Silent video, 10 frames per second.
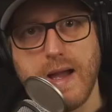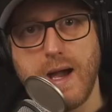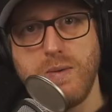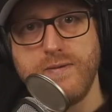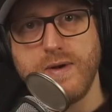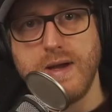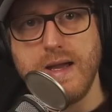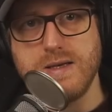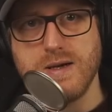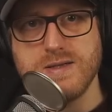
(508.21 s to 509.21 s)
However,
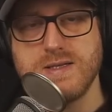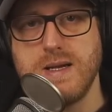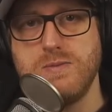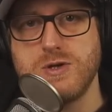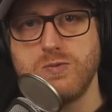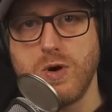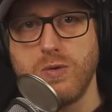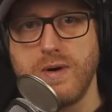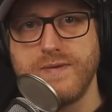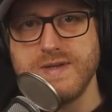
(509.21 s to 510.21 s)
it does seem to
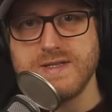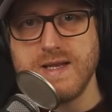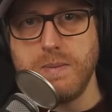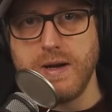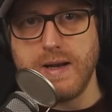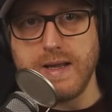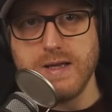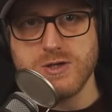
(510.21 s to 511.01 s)
roll off similarly